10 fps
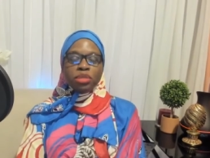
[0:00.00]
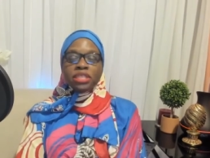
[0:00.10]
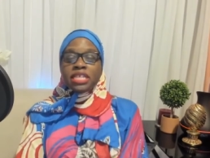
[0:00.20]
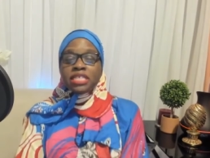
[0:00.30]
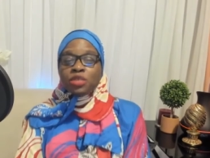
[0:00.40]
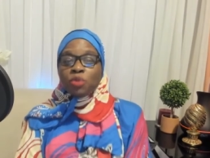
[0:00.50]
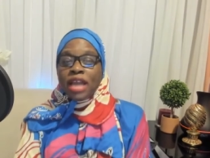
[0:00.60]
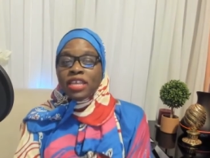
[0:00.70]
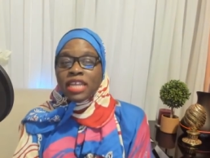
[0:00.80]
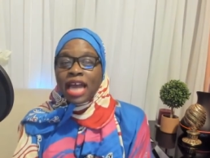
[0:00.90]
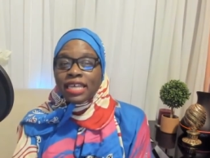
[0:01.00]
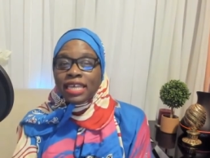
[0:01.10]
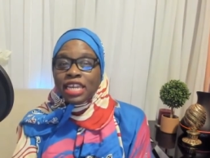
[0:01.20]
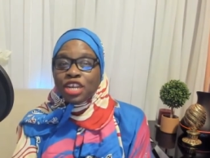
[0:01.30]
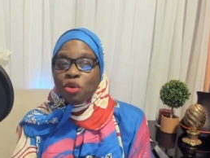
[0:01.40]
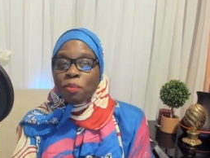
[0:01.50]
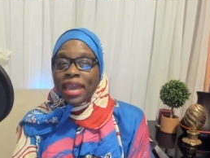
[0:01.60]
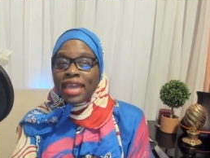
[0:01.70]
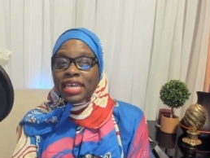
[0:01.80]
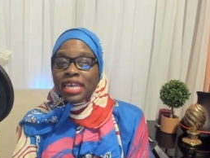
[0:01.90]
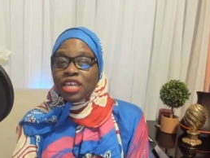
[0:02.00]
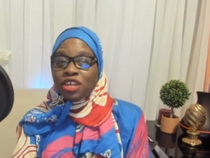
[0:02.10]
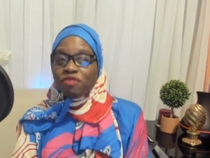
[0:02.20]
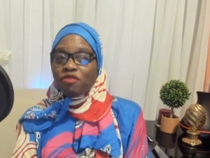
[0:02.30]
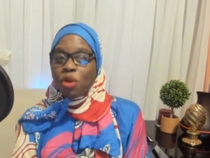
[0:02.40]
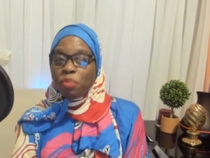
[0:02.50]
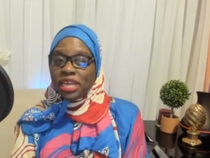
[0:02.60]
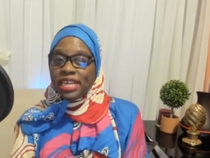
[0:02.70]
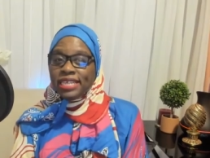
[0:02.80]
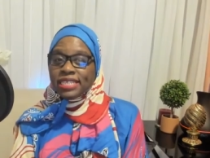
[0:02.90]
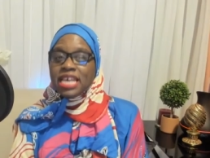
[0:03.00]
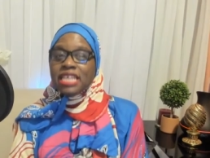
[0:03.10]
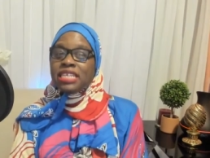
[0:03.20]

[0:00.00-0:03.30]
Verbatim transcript: But this is why you're not getting no man to give you the four P's.